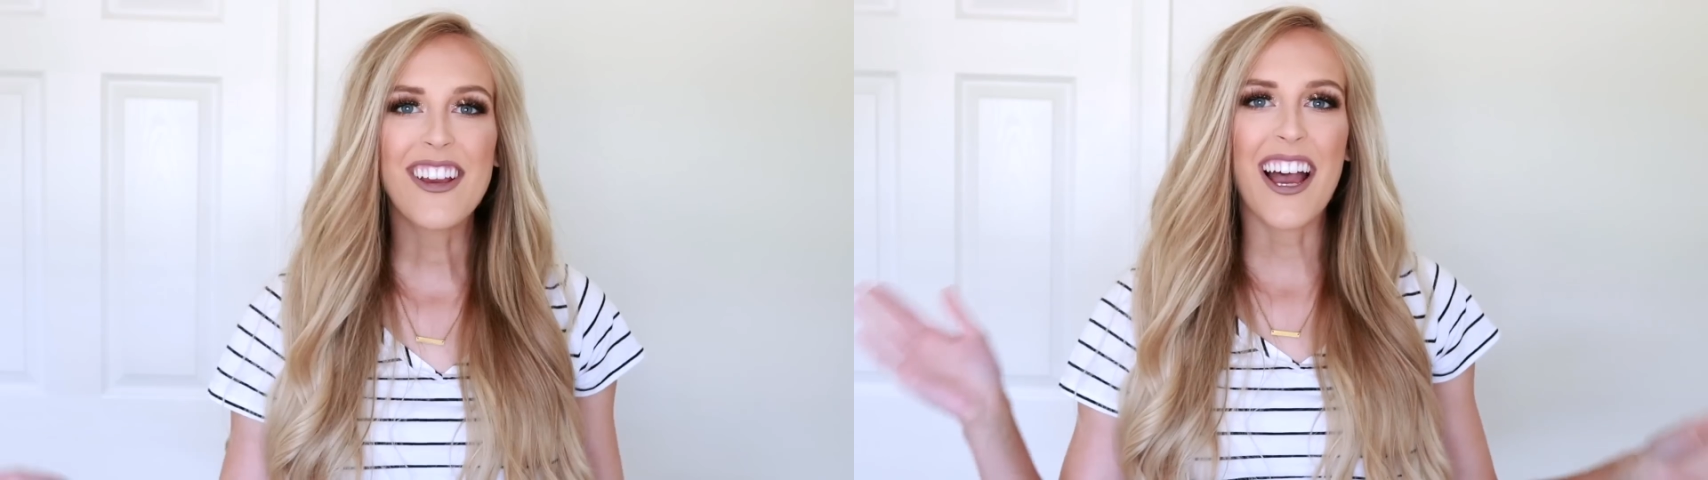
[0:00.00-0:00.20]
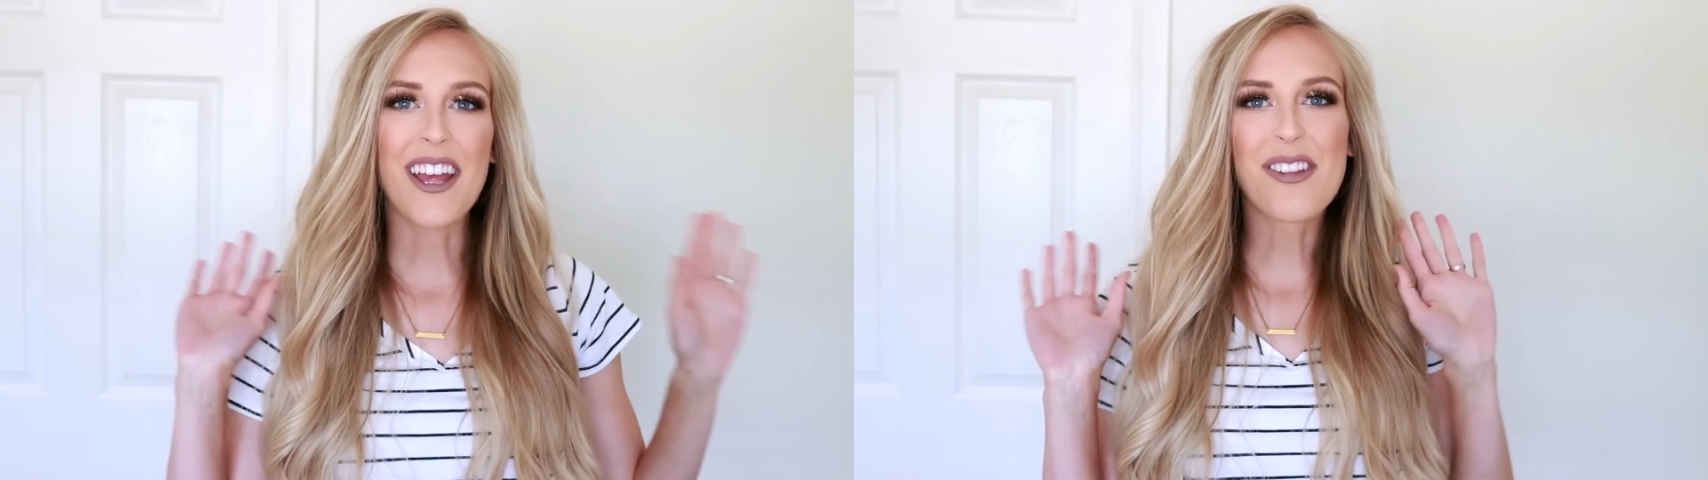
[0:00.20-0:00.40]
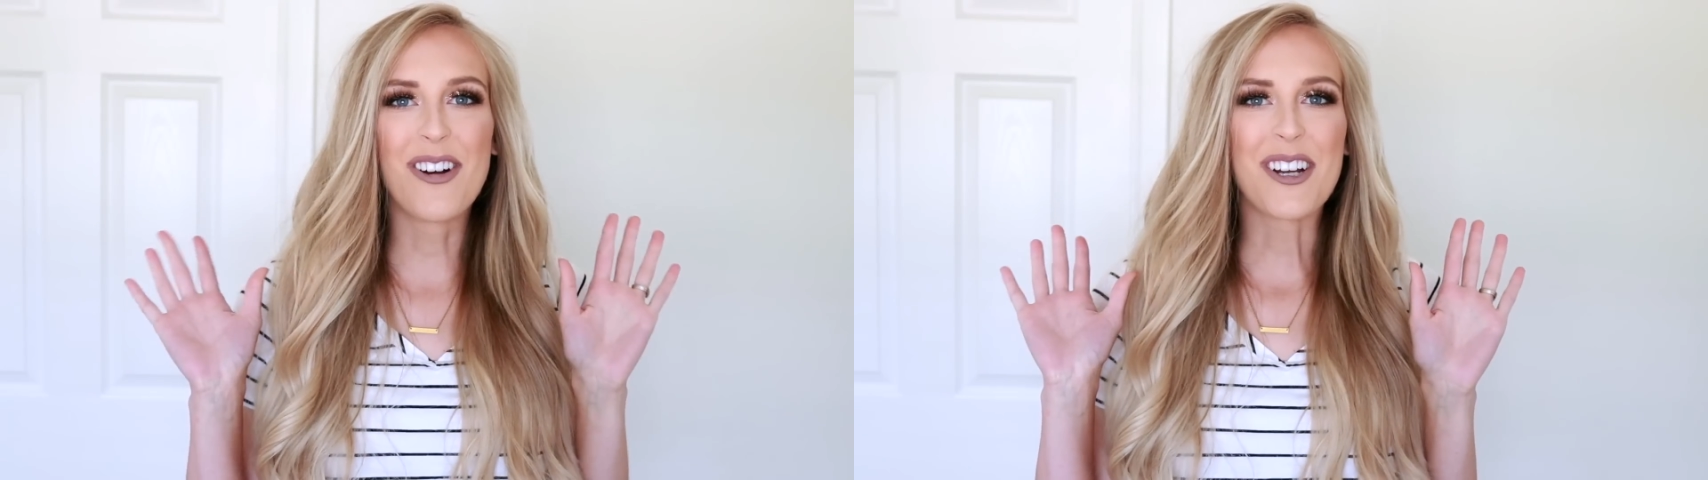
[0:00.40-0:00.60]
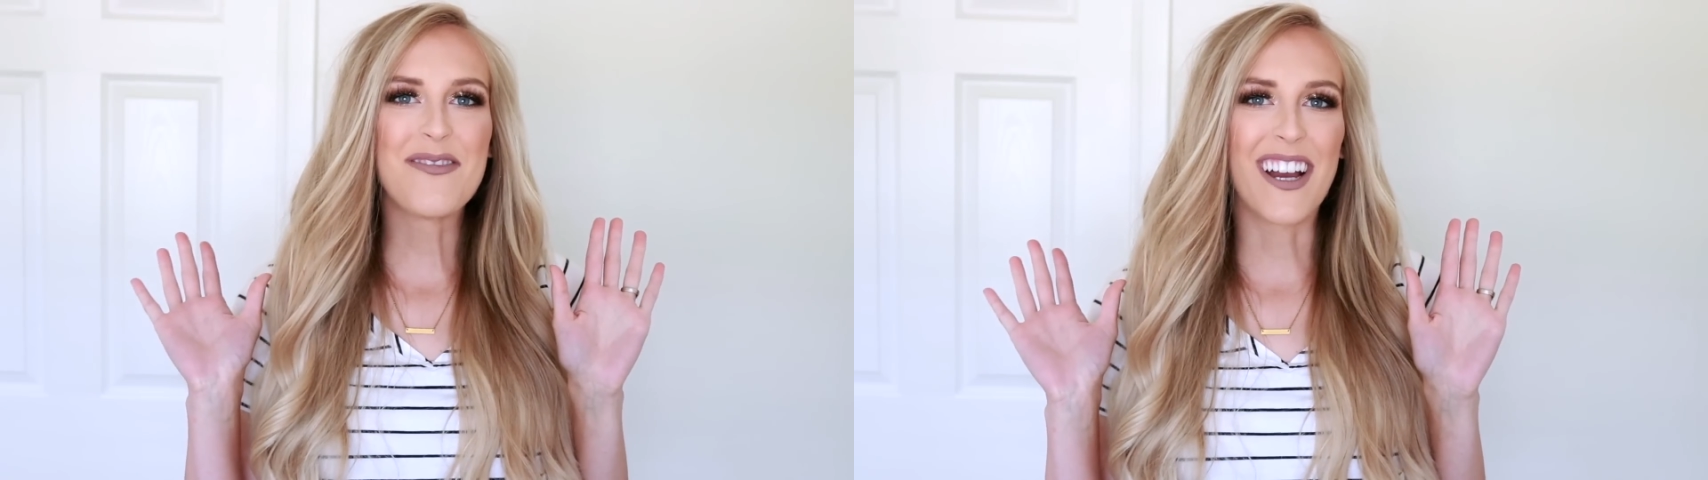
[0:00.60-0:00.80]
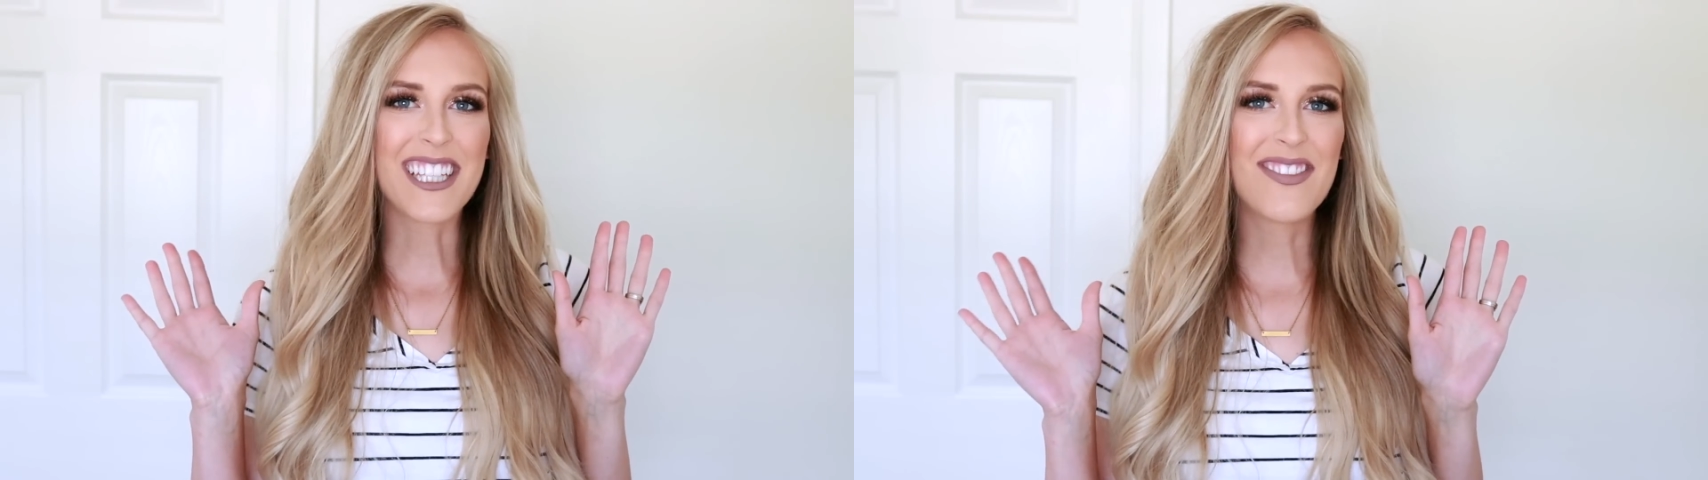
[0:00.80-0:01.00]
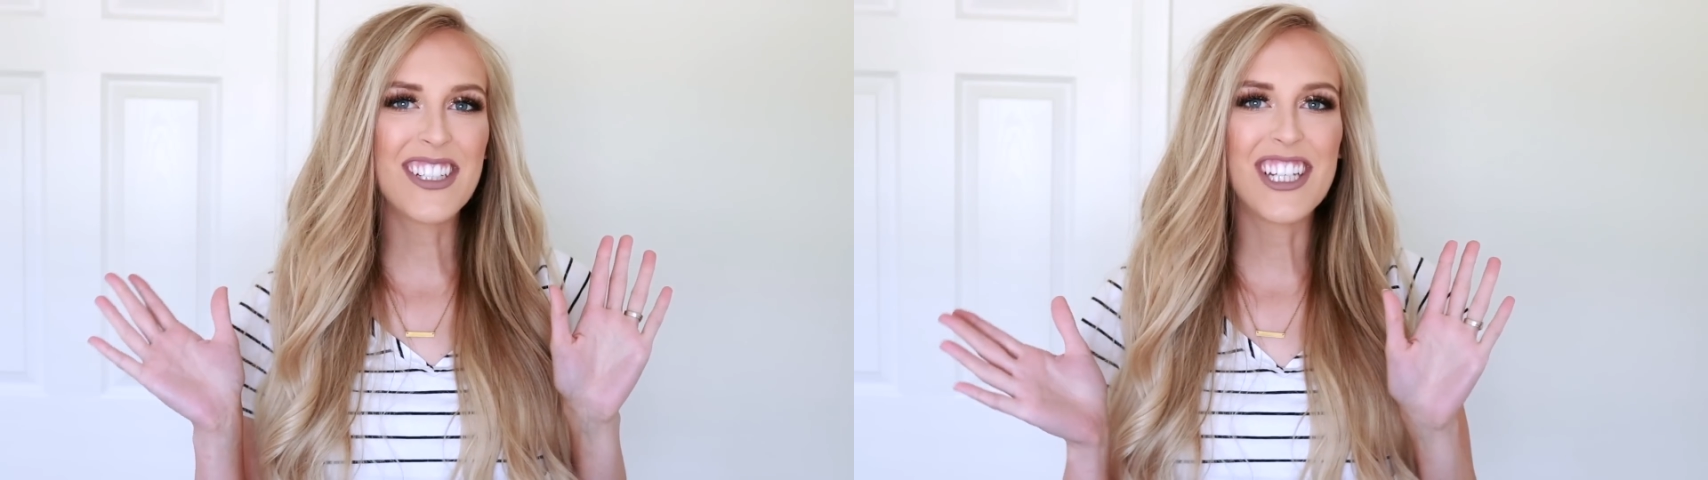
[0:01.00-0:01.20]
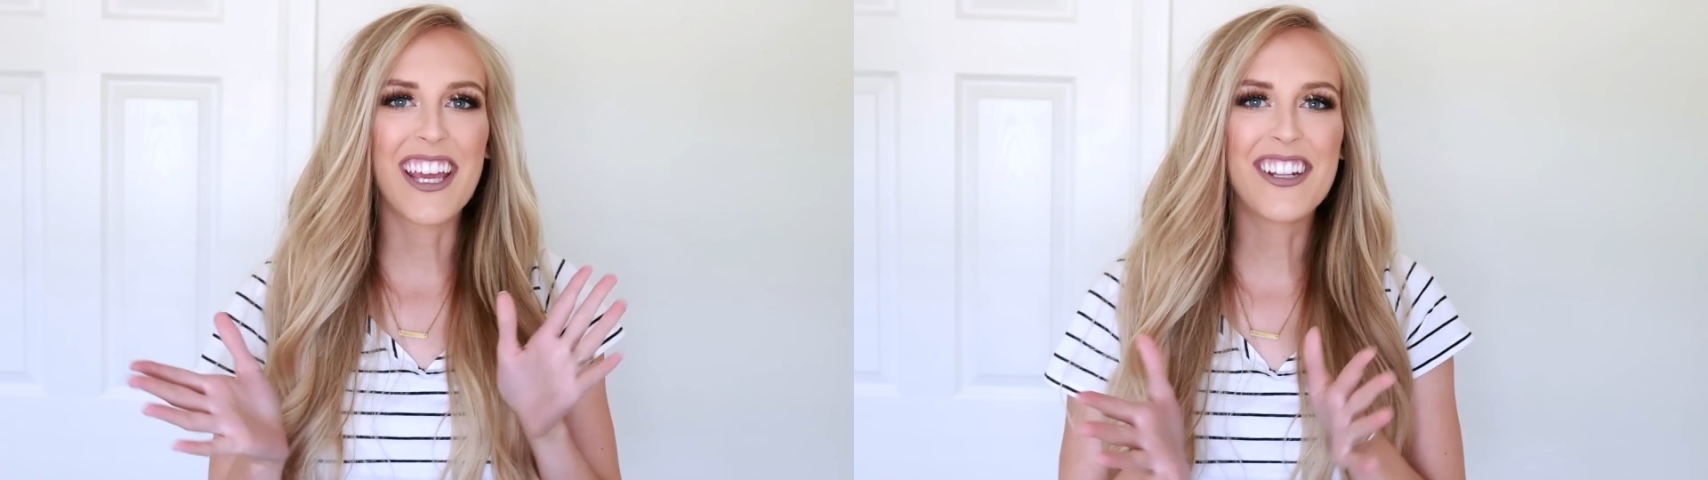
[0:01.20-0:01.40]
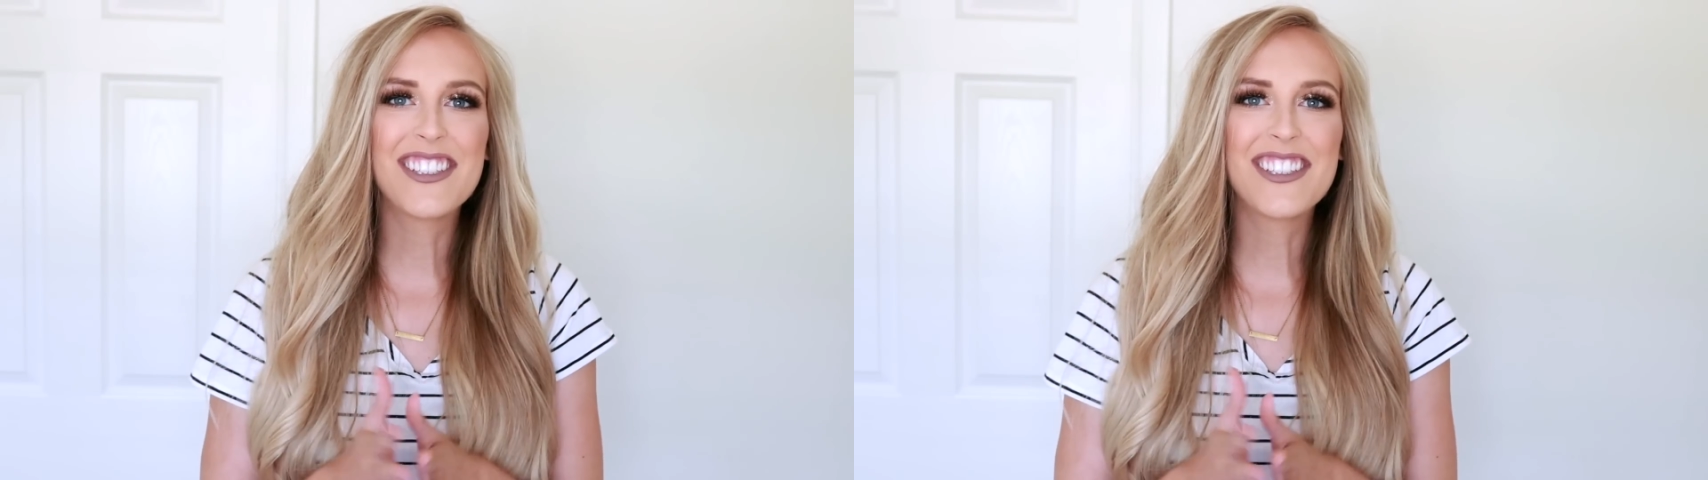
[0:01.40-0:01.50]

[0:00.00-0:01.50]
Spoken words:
Guys, welcome back to my channel.